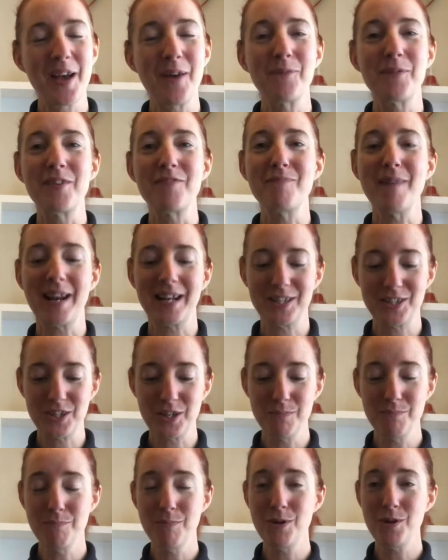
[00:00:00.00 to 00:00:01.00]
We've managed
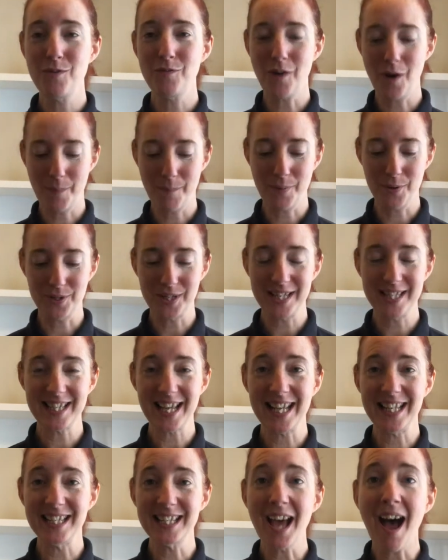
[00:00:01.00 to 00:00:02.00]
to move our bodies
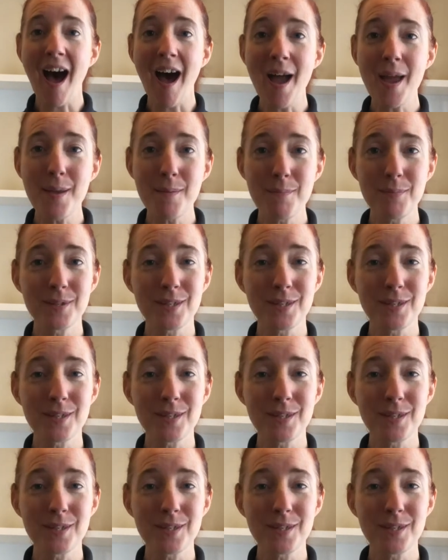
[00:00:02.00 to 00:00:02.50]
in time